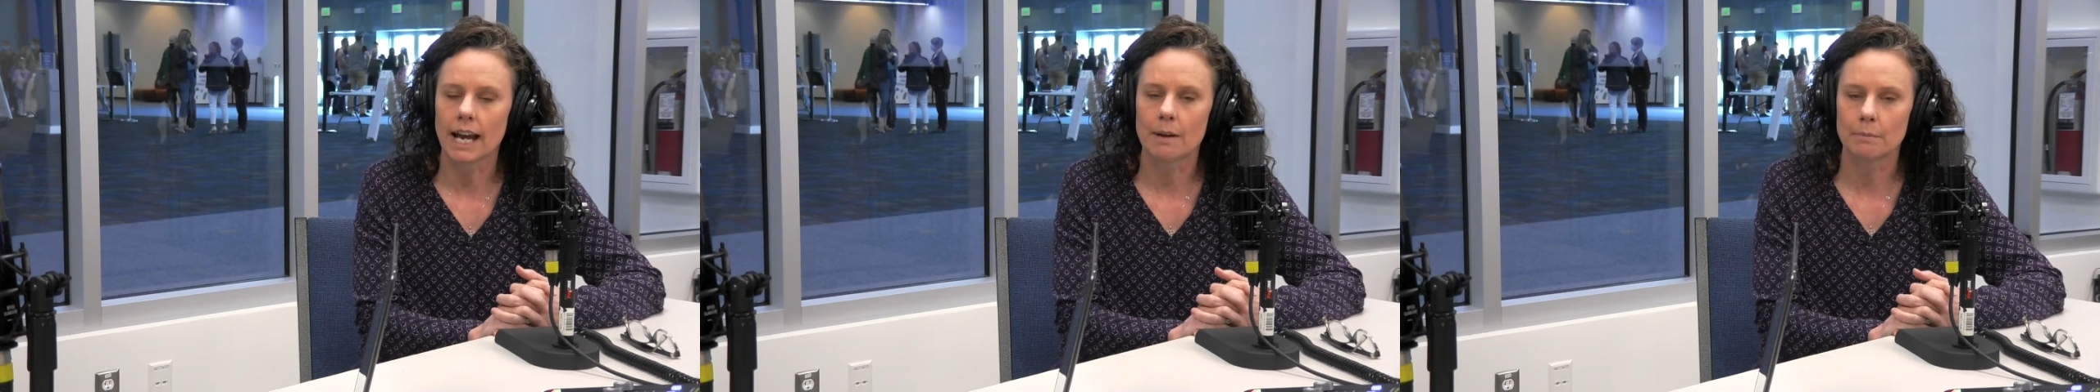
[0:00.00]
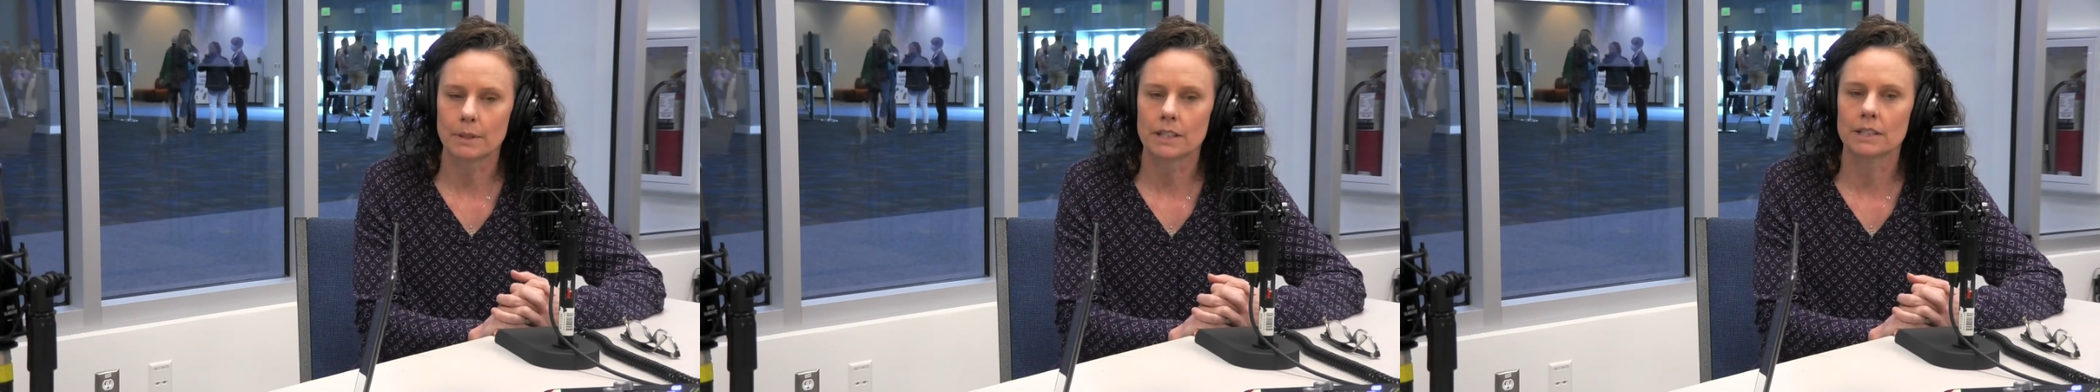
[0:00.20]

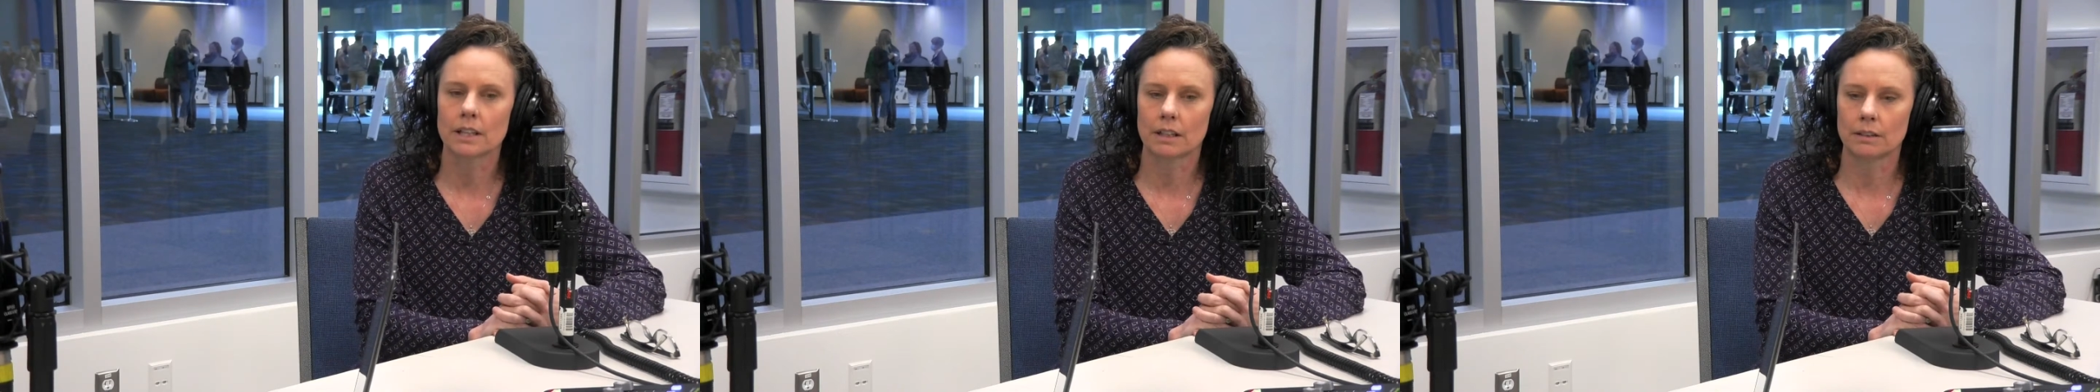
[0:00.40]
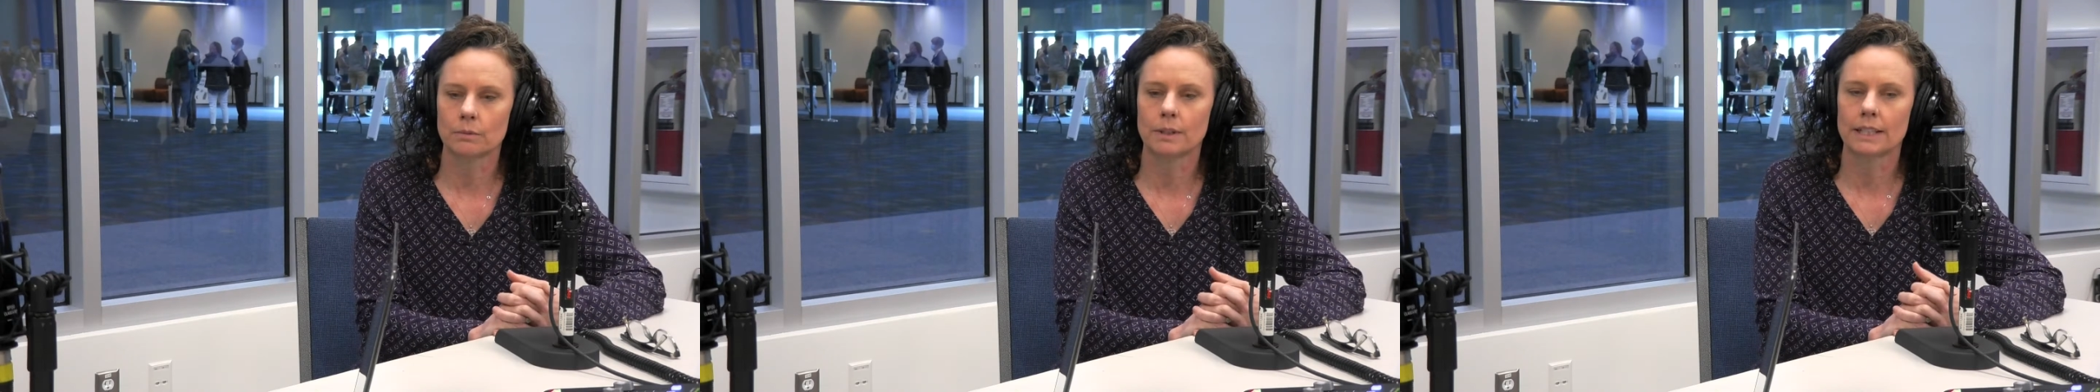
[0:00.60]
happens
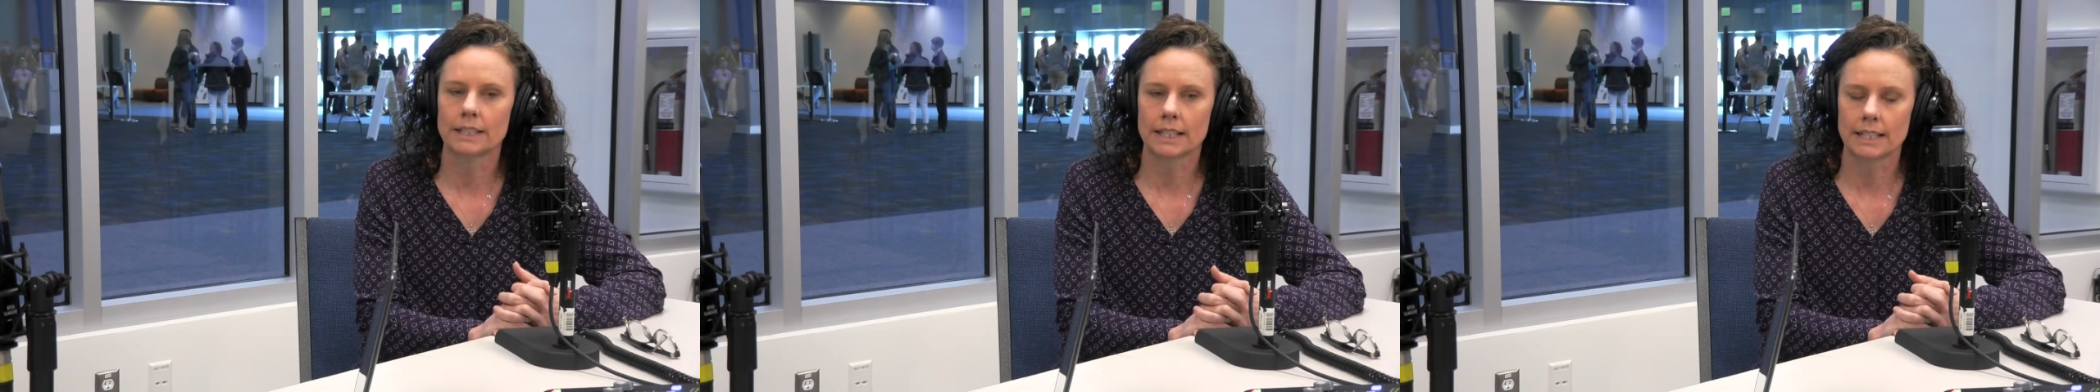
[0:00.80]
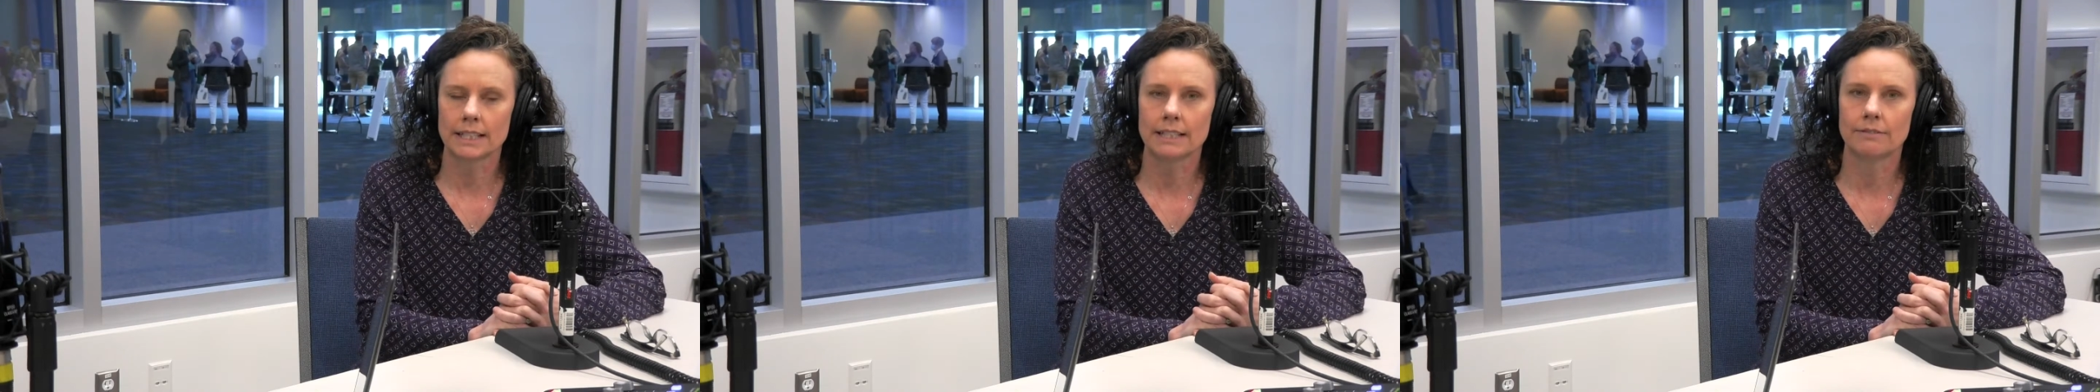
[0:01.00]
on a
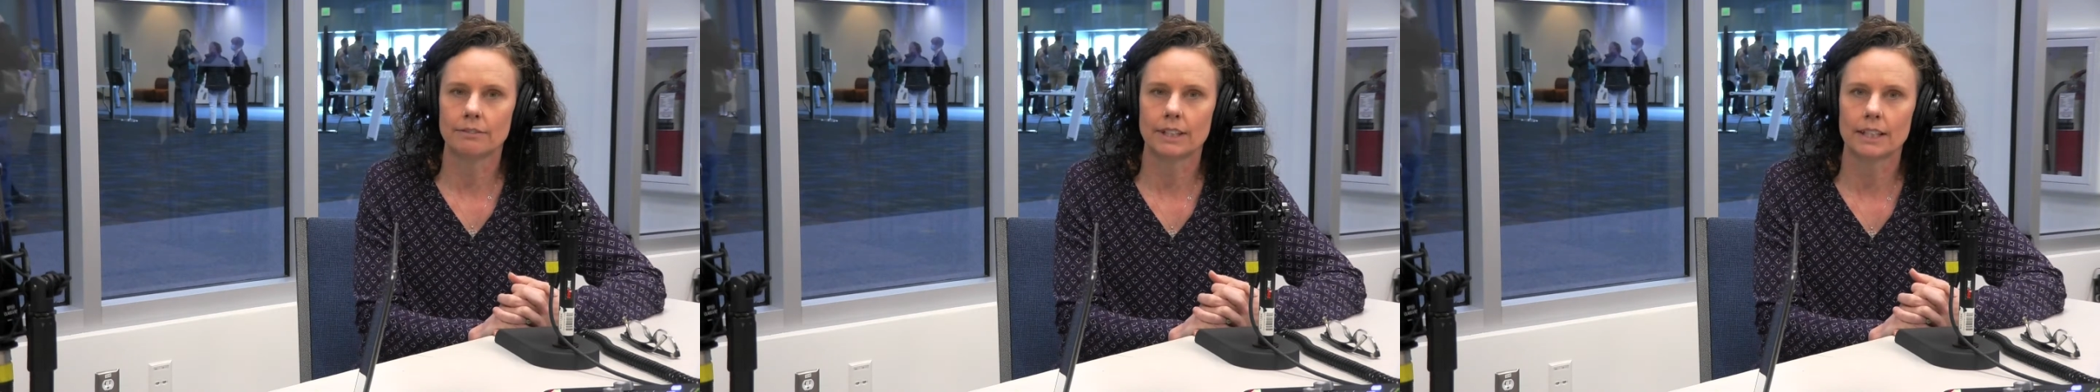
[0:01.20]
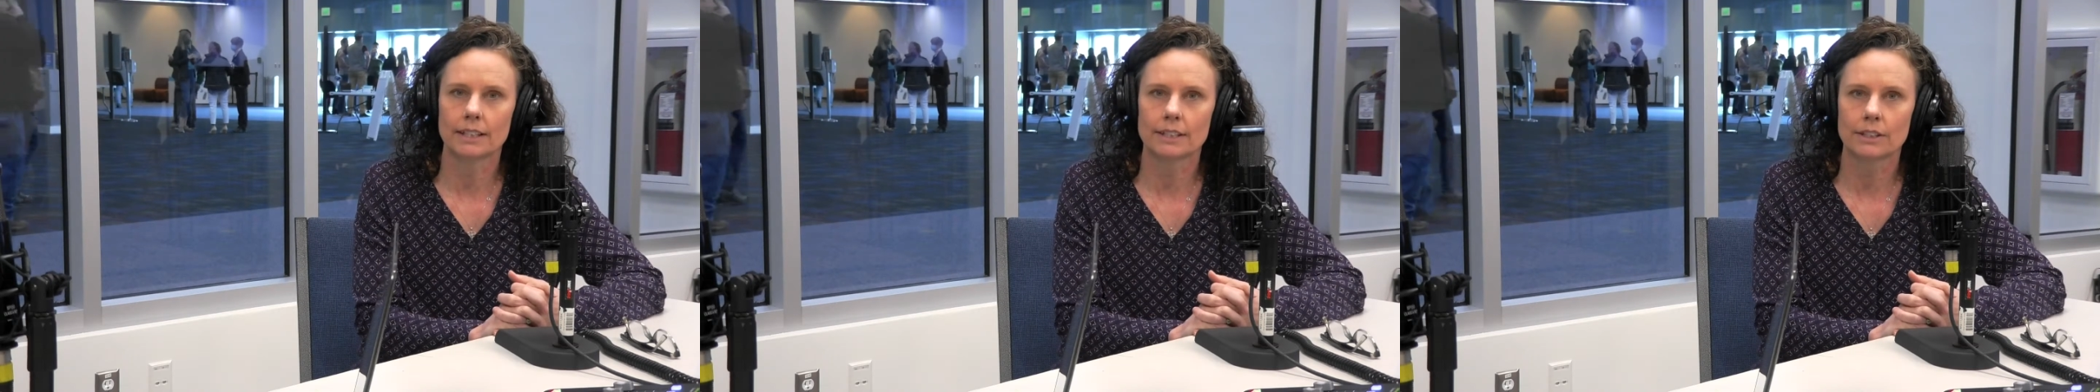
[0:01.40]
weekday evening.